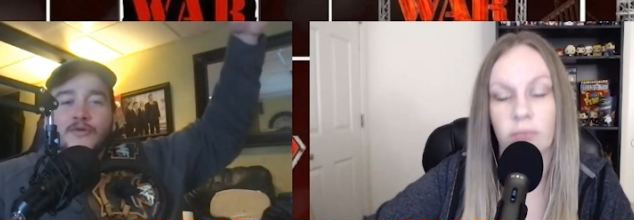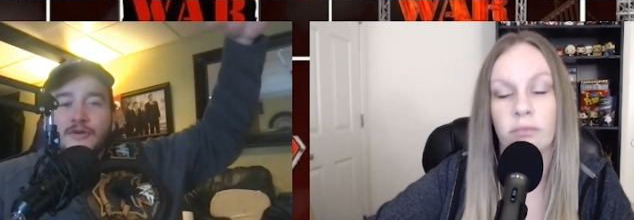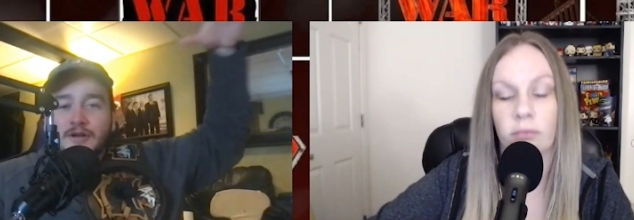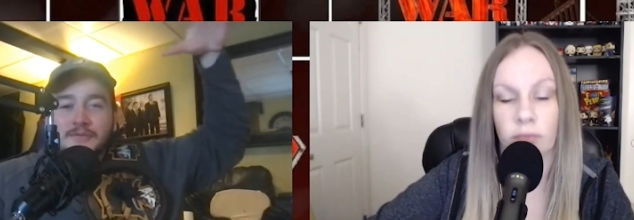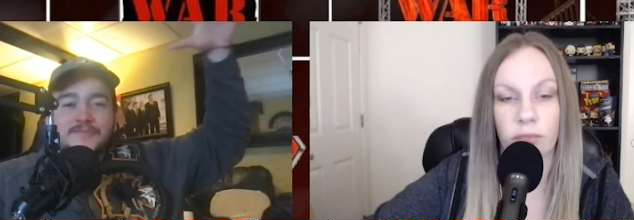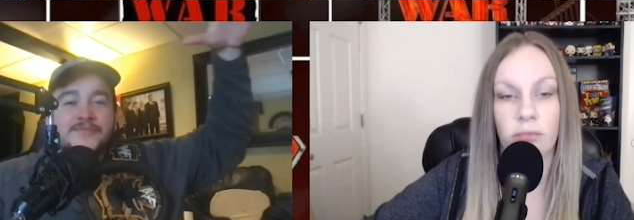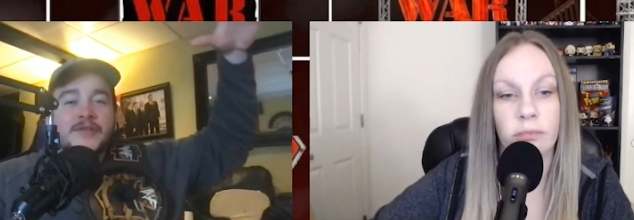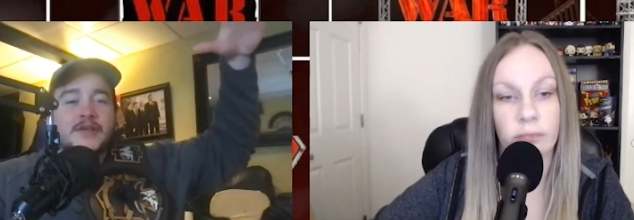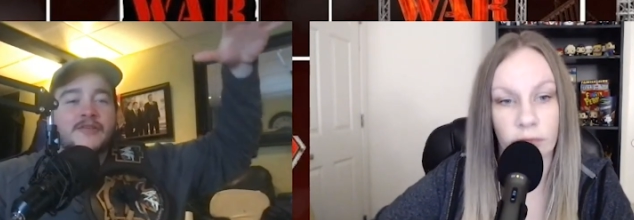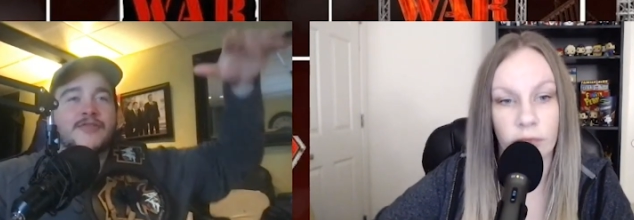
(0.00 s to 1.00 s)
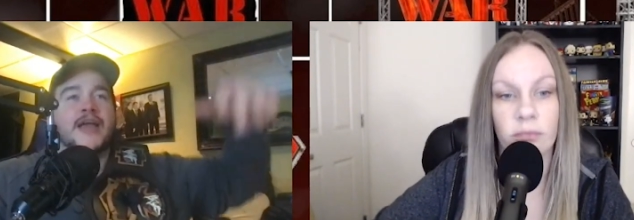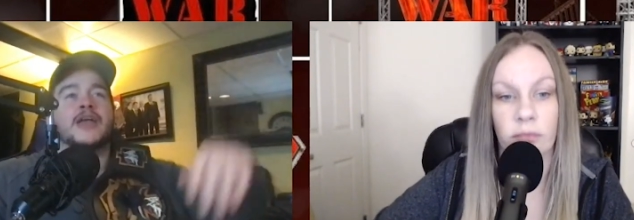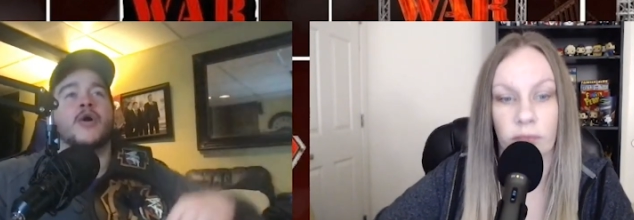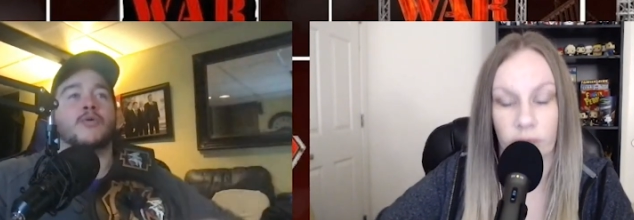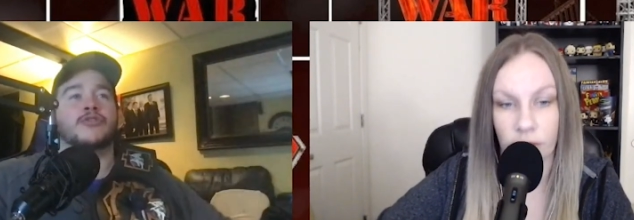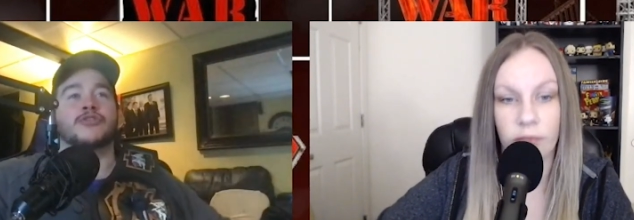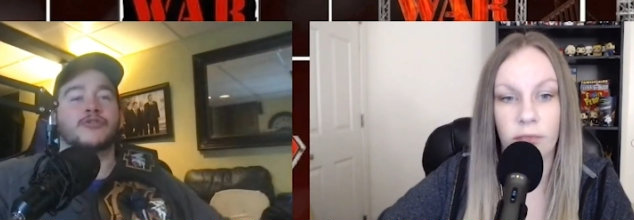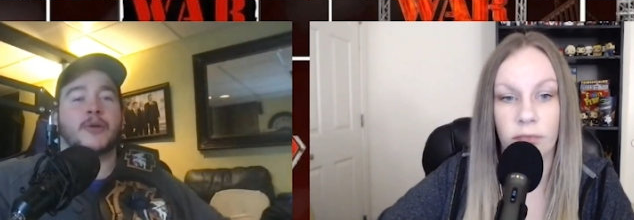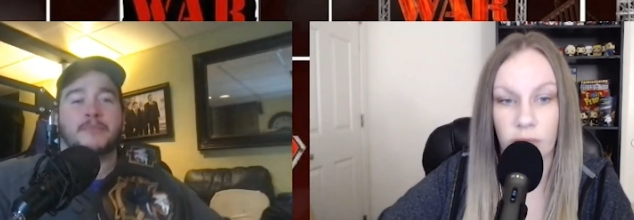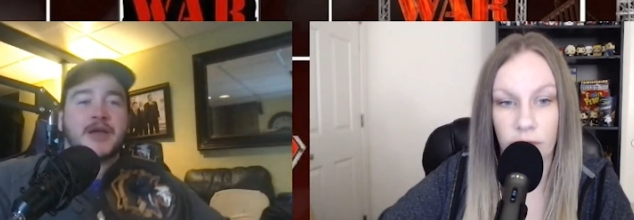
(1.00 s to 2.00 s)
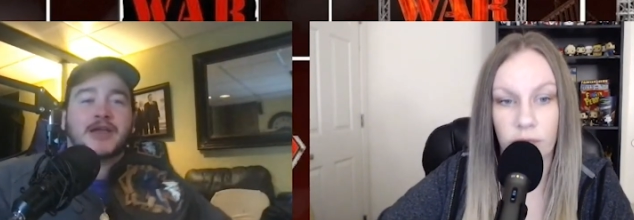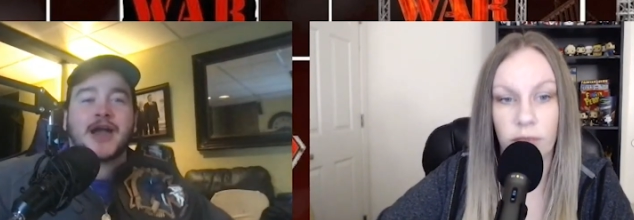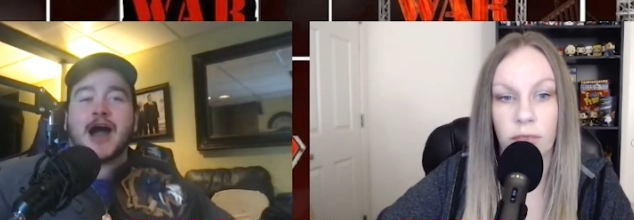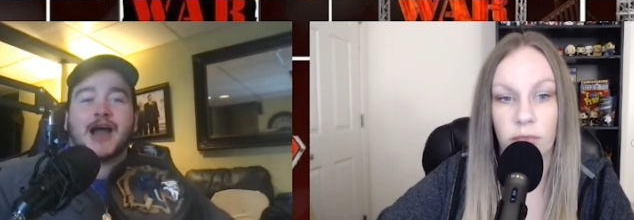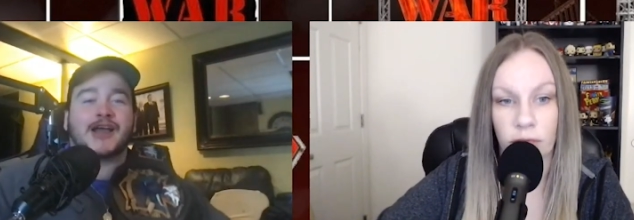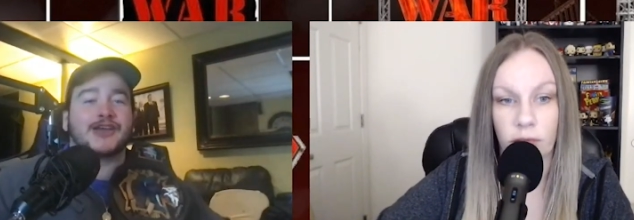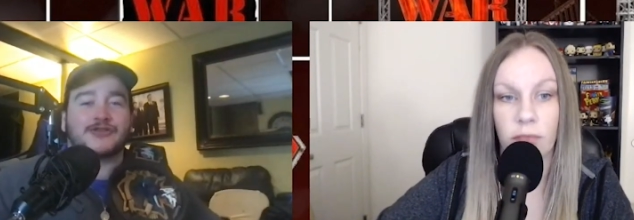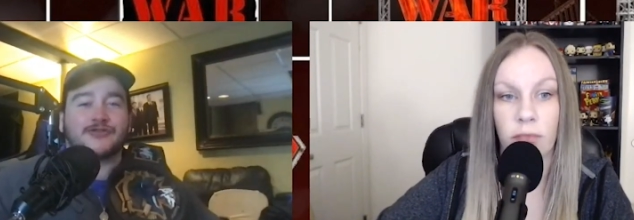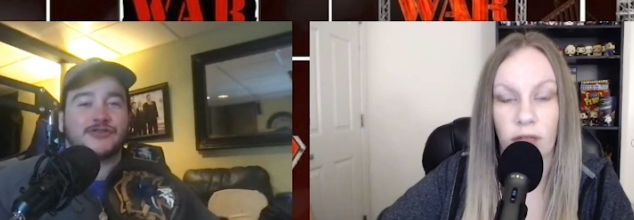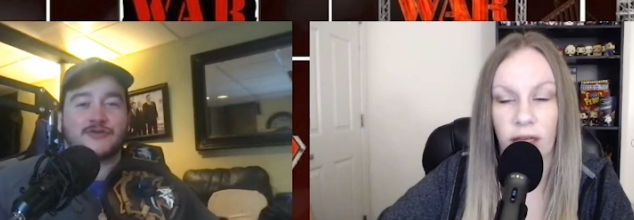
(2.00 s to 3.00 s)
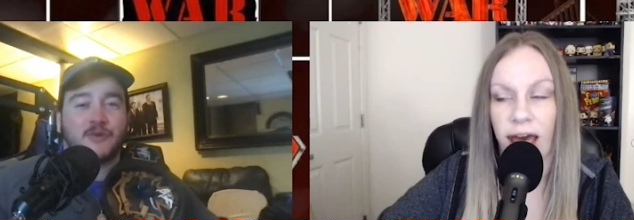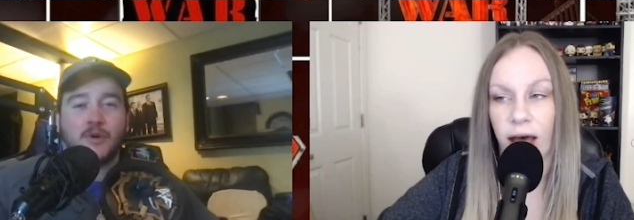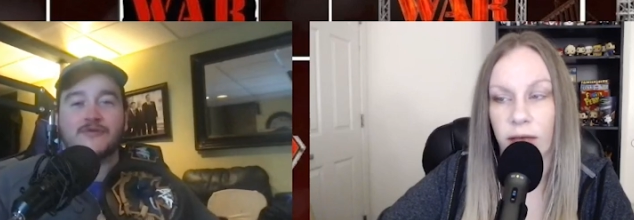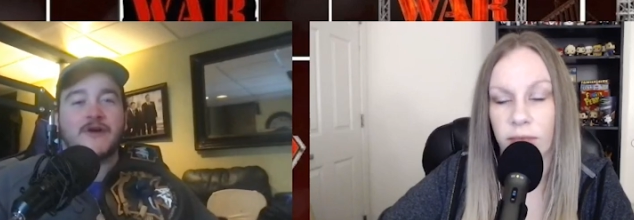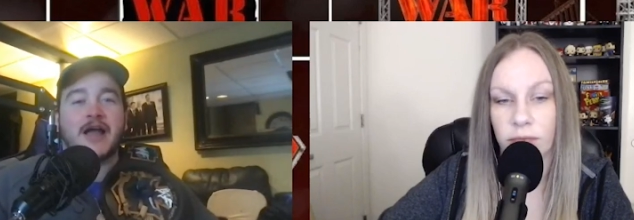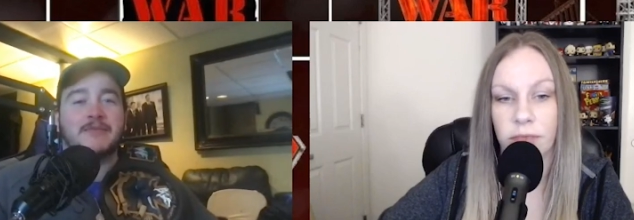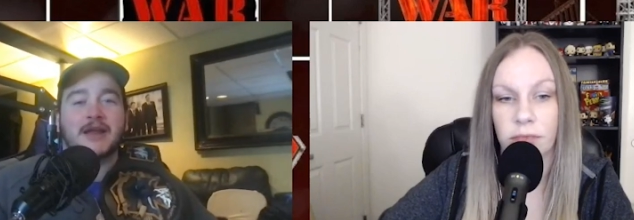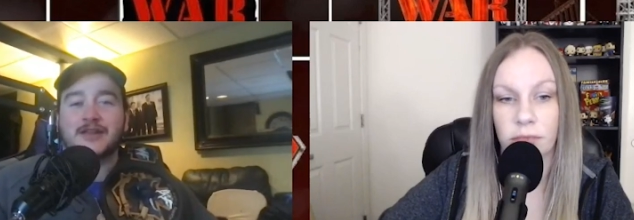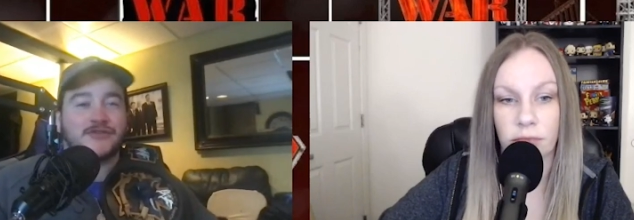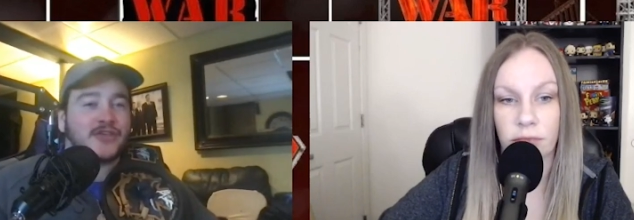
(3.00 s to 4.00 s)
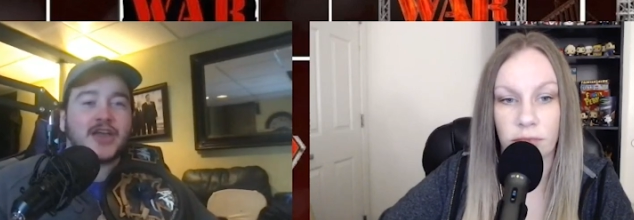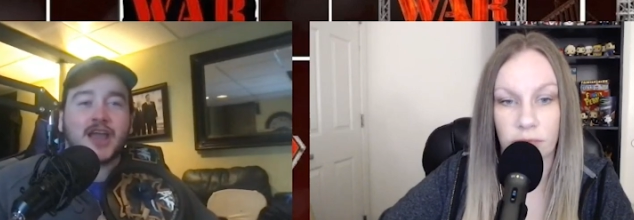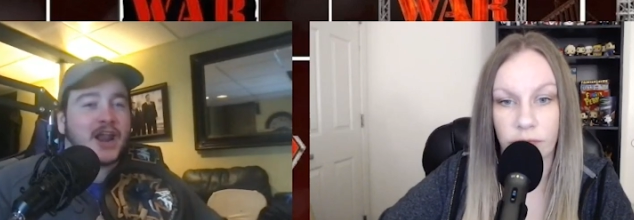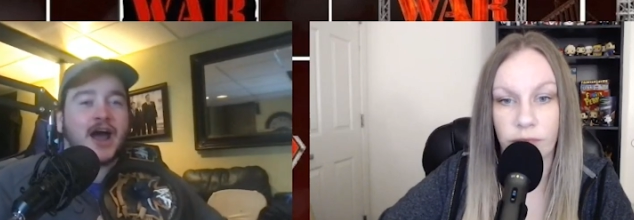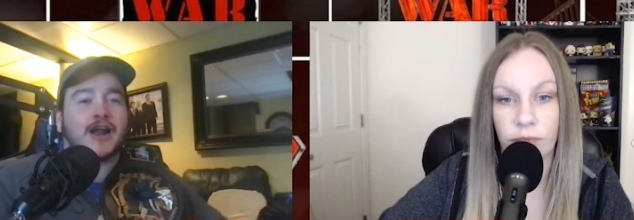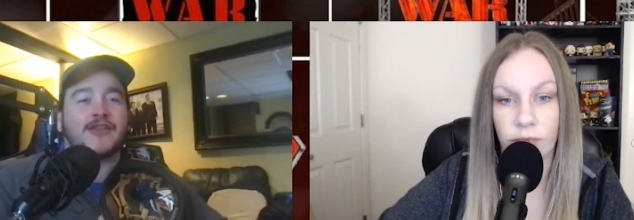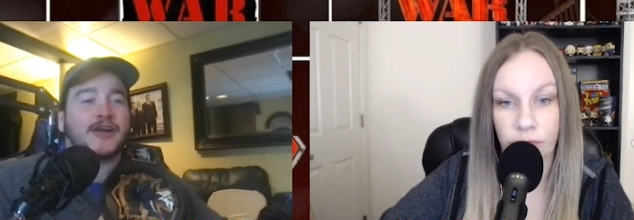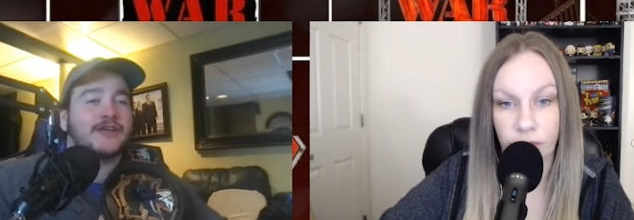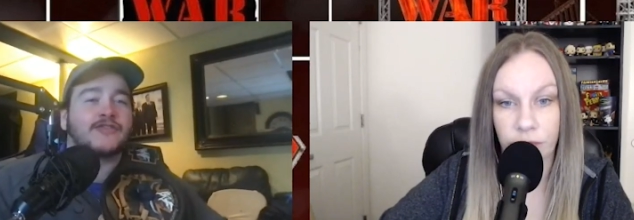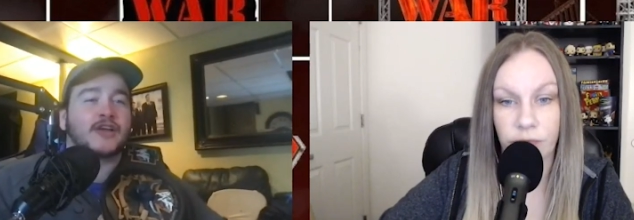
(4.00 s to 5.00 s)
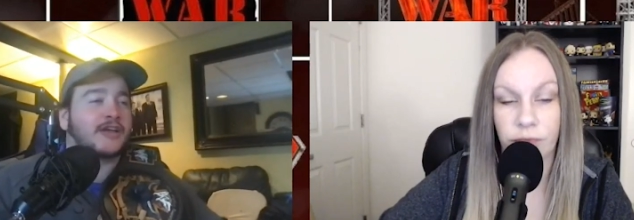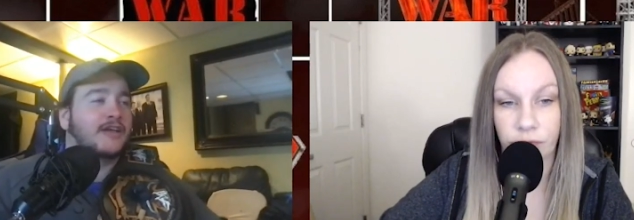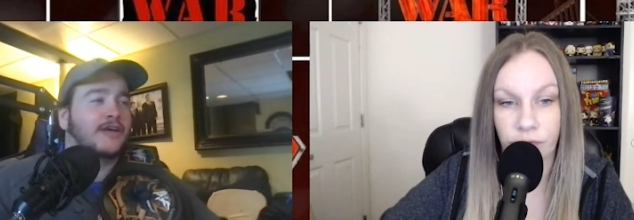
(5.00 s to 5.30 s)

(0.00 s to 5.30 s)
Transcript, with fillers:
Speaker 1: over them saying, "Oh, you're the big guy. It's just yeah. four or five minutes, and then get out of there." It's like,